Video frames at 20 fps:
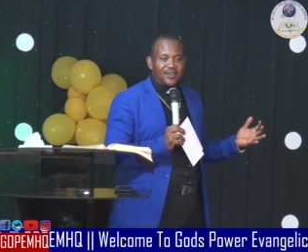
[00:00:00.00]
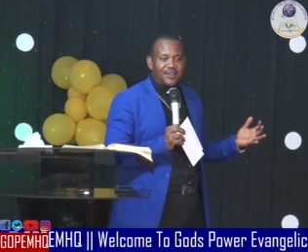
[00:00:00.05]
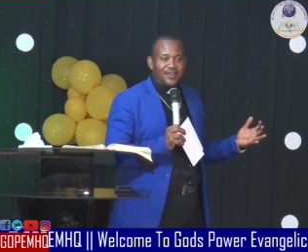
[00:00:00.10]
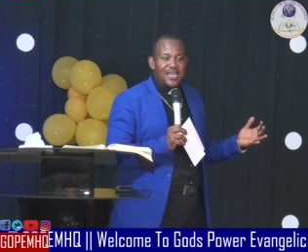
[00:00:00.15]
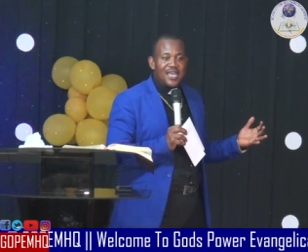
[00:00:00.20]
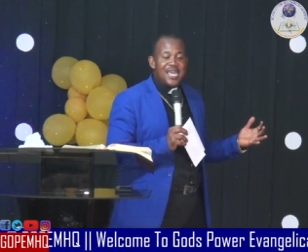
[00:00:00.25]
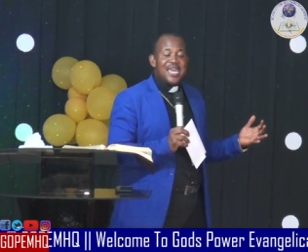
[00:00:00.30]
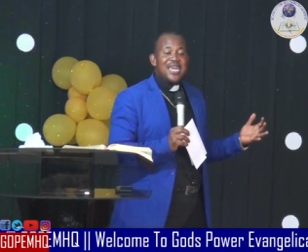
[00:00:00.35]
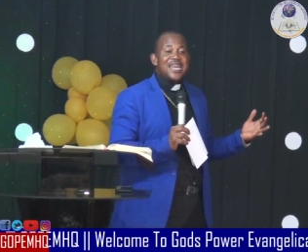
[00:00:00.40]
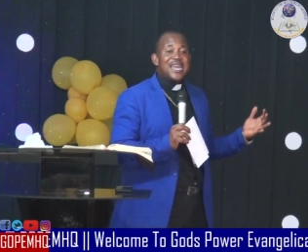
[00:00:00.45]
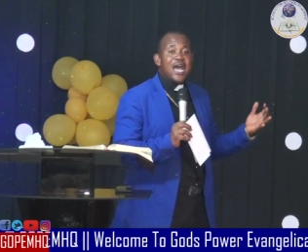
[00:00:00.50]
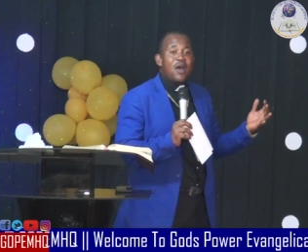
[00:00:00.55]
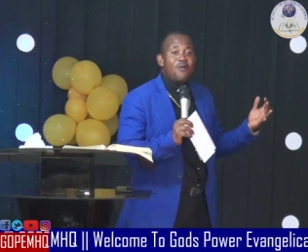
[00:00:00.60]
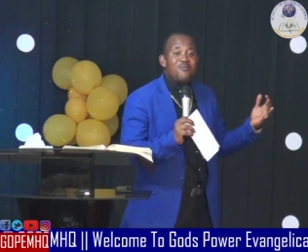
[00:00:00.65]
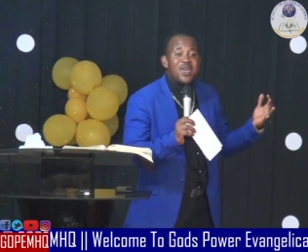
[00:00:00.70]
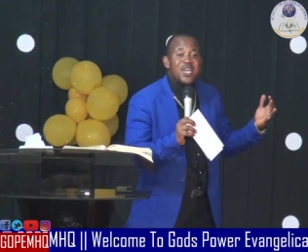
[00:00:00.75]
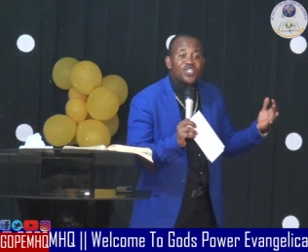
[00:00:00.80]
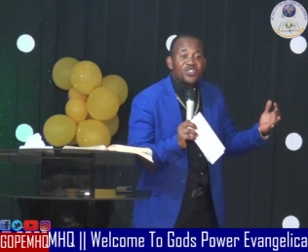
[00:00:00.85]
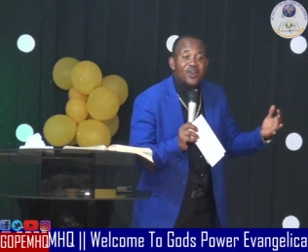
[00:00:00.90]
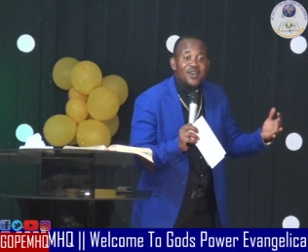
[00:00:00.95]
He now
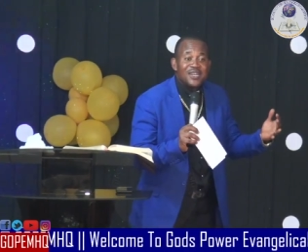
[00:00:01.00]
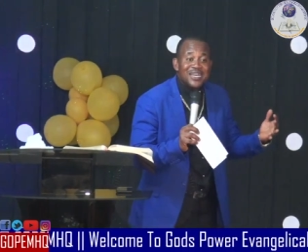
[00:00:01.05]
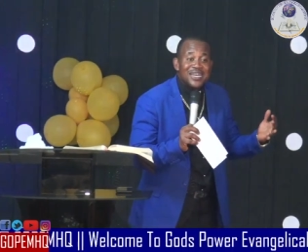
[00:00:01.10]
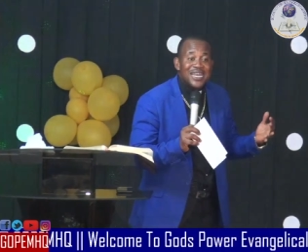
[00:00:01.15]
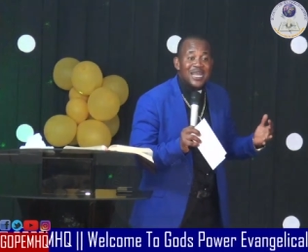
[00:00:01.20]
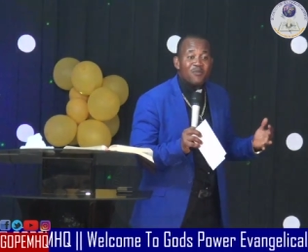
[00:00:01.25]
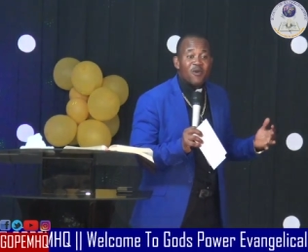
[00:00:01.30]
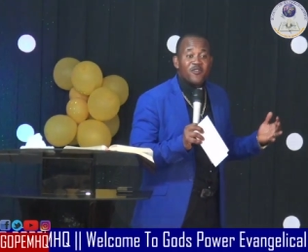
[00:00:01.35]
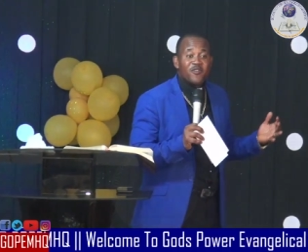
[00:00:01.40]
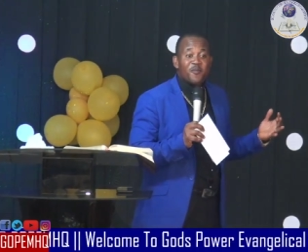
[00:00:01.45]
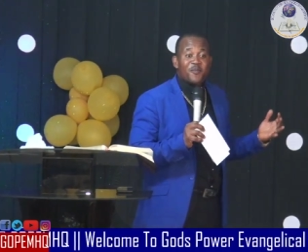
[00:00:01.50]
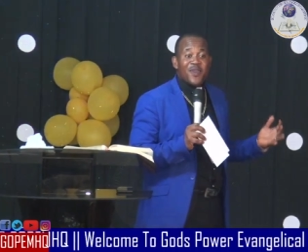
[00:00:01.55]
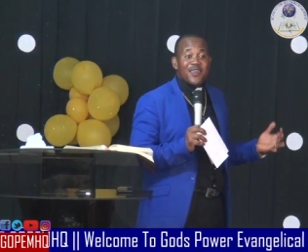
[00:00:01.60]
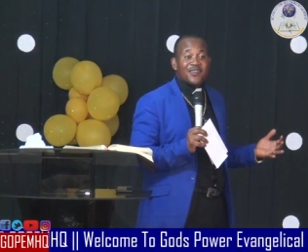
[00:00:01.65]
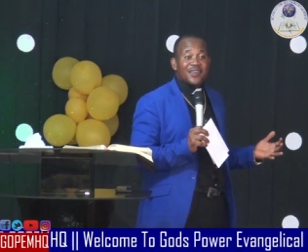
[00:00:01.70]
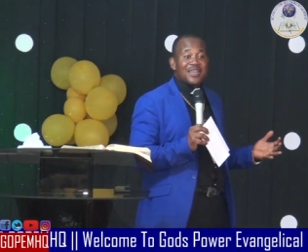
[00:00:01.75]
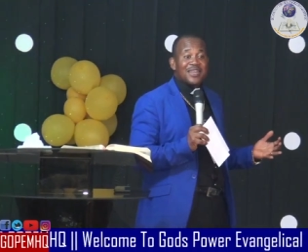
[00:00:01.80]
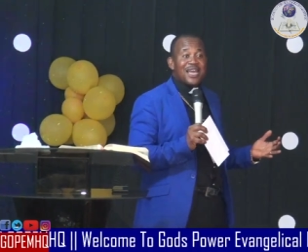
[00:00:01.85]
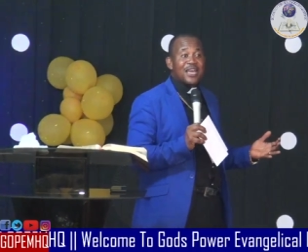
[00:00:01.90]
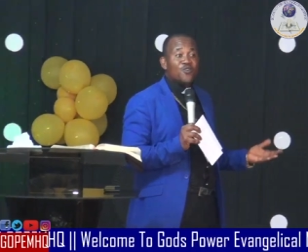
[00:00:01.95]
mentioned the name of the person
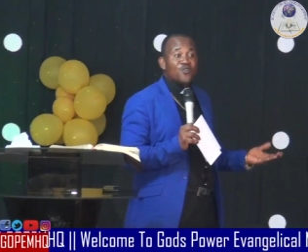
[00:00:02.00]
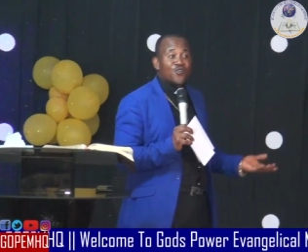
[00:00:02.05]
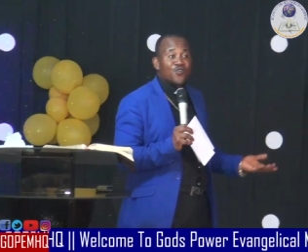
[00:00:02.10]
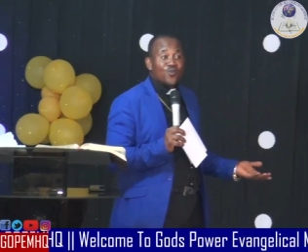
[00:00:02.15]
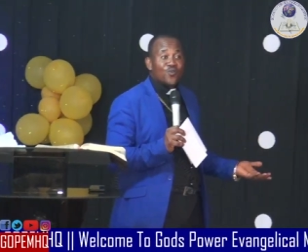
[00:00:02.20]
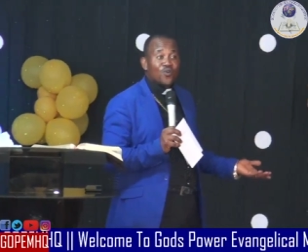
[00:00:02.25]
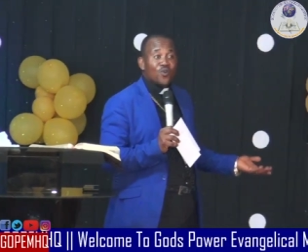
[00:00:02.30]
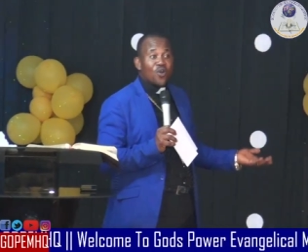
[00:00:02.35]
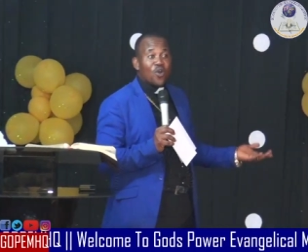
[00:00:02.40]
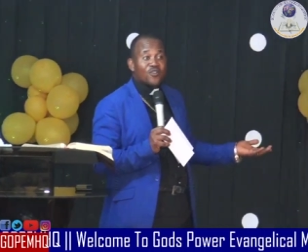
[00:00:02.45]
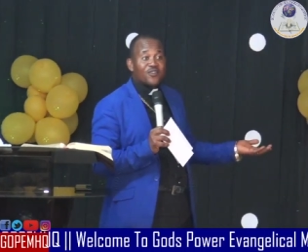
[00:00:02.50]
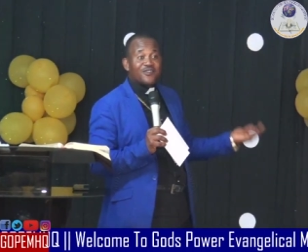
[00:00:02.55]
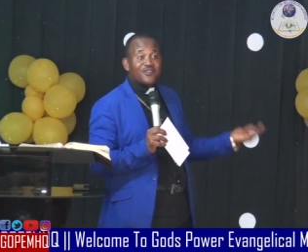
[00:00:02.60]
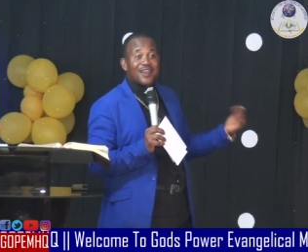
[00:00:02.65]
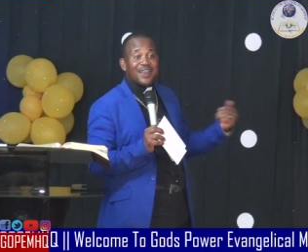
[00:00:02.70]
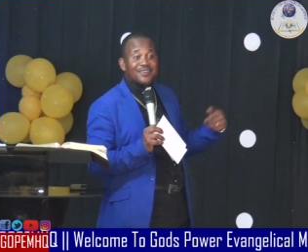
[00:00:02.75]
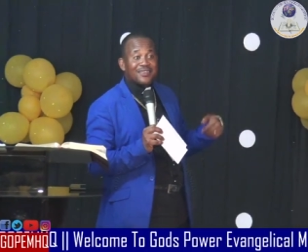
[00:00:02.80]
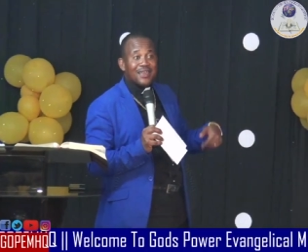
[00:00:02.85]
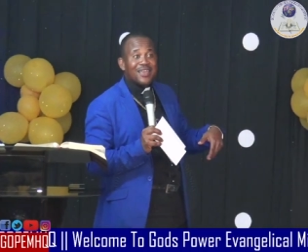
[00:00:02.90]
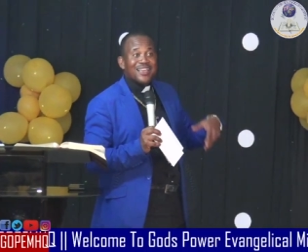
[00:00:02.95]
that used to contract
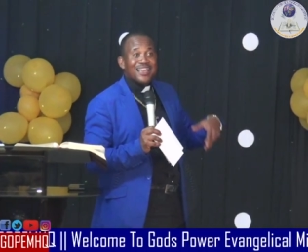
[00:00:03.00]
it.